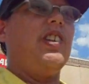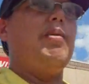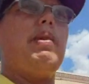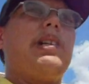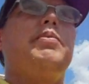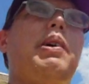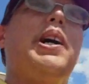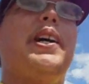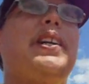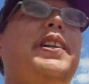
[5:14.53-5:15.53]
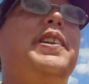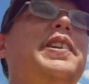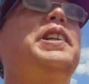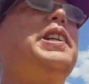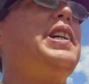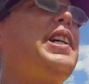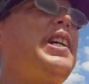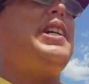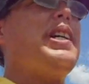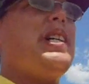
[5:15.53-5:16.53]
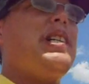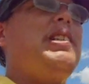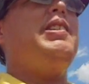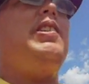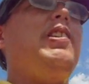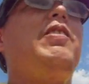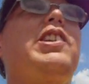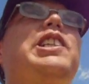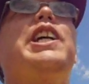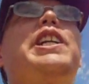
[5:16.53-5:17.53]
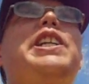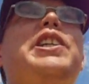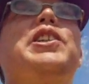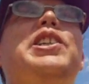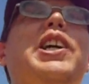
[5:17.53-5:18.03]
a Best Buy in over 10 years.